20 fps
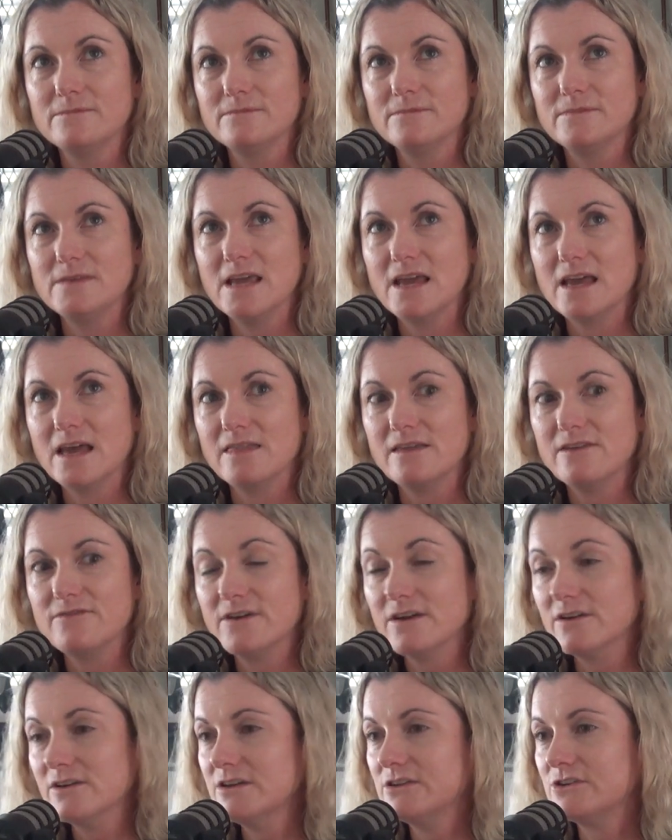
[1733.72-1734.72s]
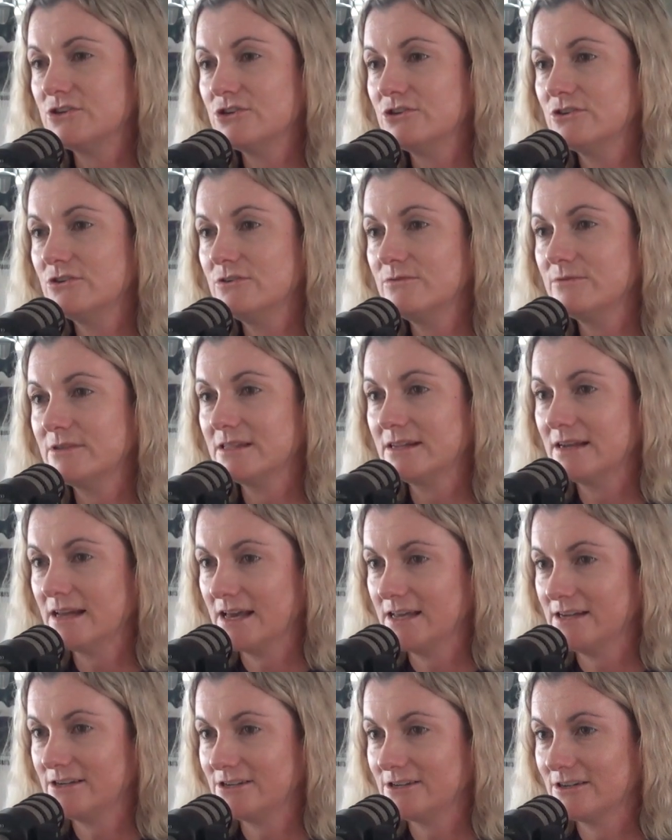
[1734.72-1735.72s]
Yeah, they're very in tune with their
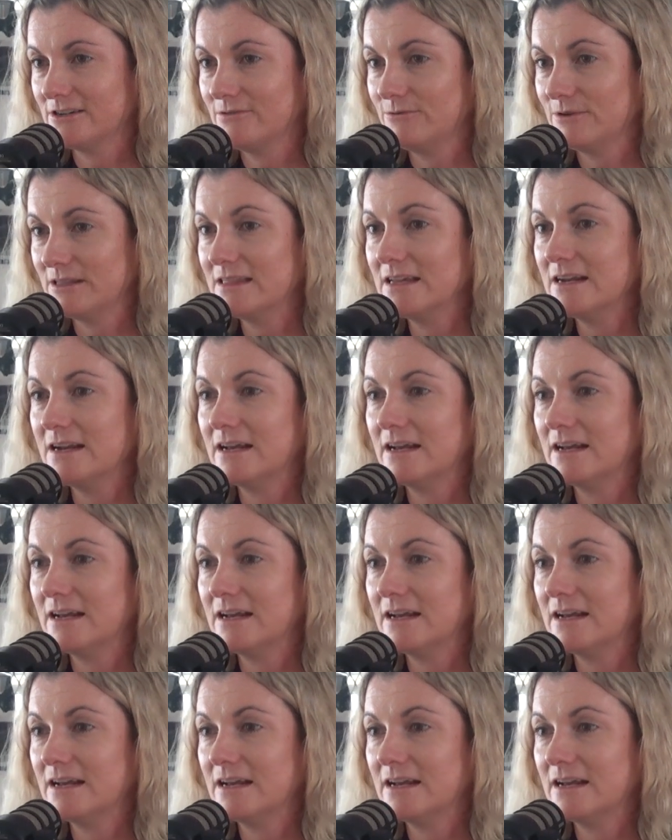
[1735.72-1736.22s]
nature. Jeez,